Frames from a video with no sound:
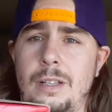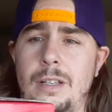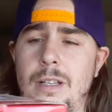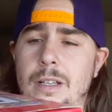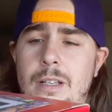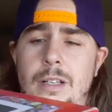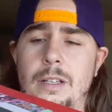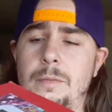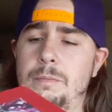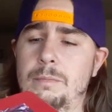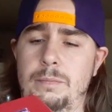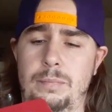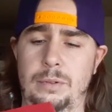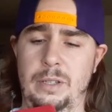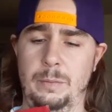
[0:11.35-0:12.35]
Uh,
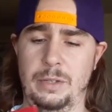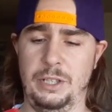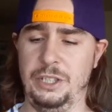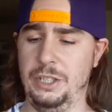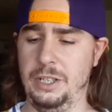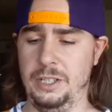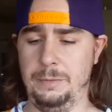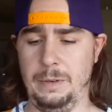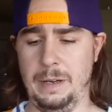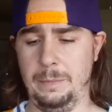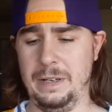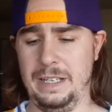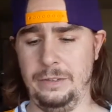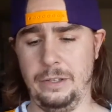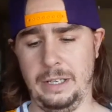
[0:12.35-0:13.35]
pretty much I just I
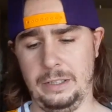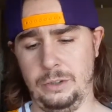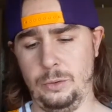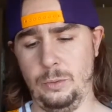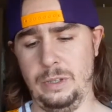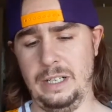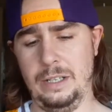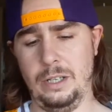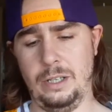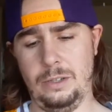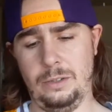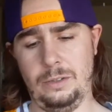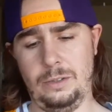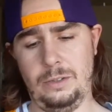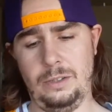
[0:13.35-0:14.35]
paid like
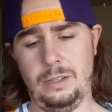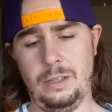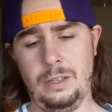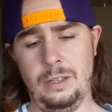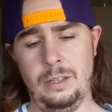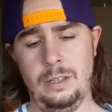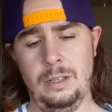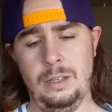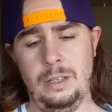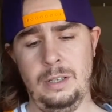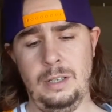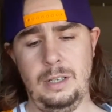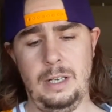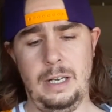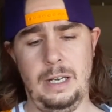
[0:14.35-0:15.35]
$20
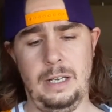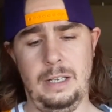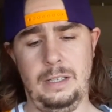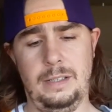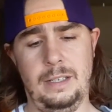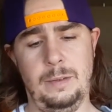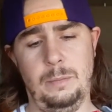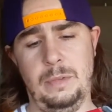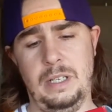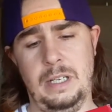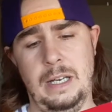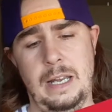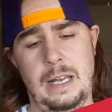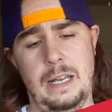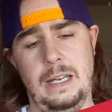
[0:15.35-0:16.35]
and it sent me
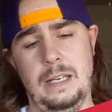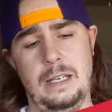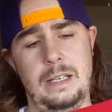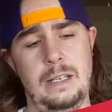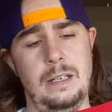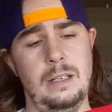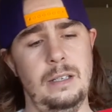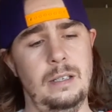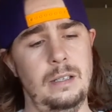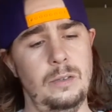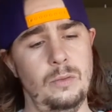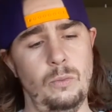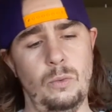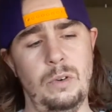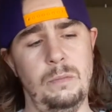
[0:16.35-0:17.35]
a
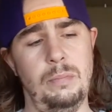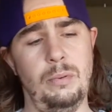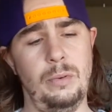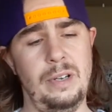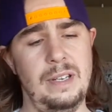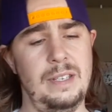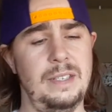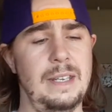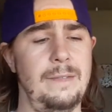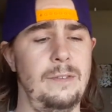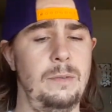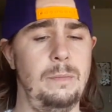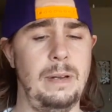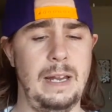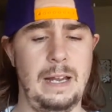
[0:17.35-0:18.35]

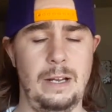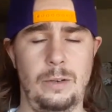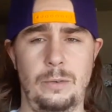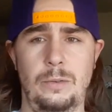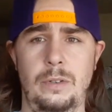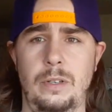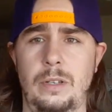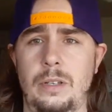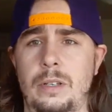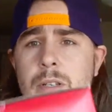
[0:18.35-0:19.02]
1.7 pound